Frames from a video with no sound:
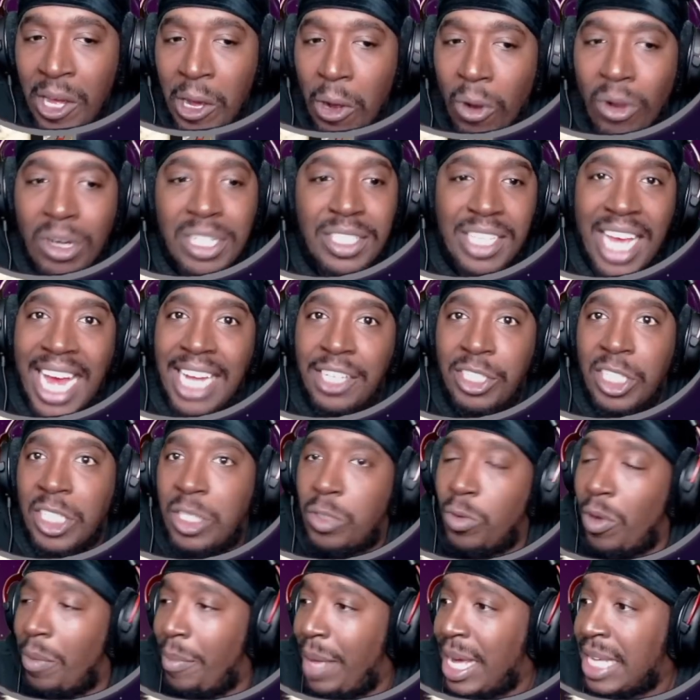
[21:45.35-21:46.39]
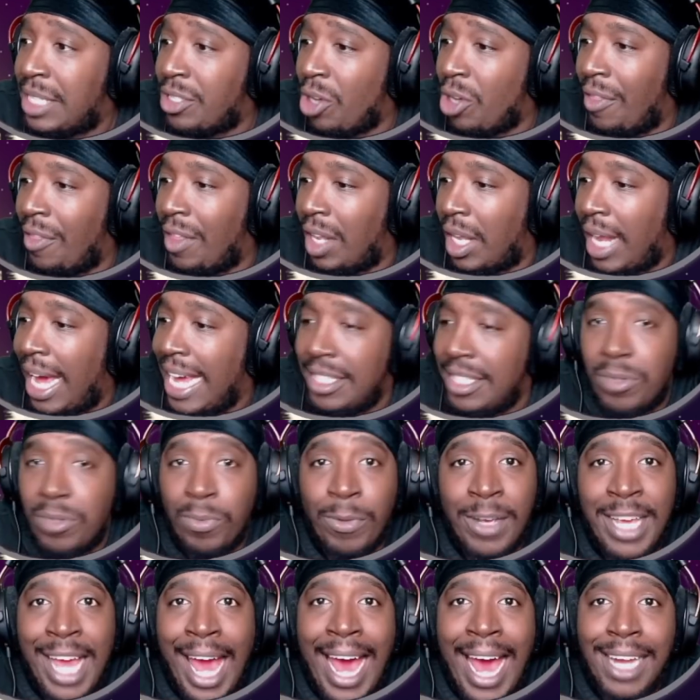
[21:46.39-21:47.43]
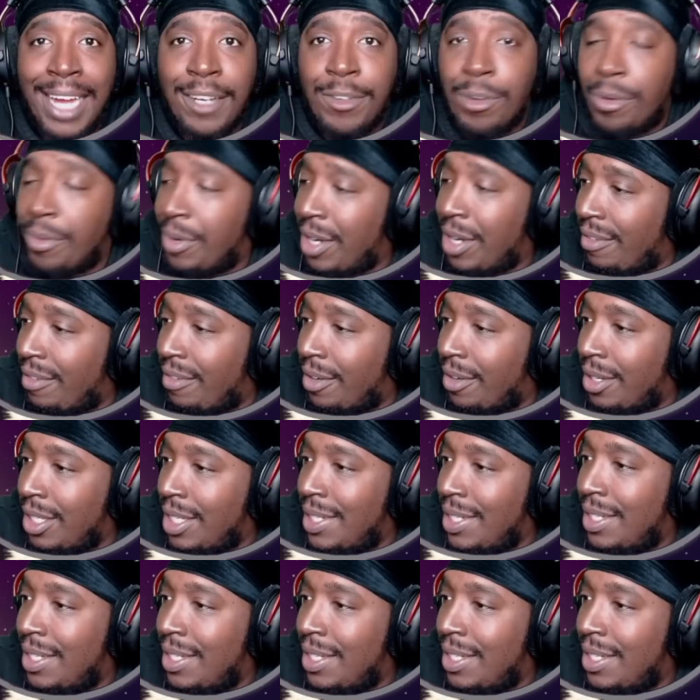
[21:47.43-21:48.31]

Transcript: Or is that just what makes all the lights react or whatever?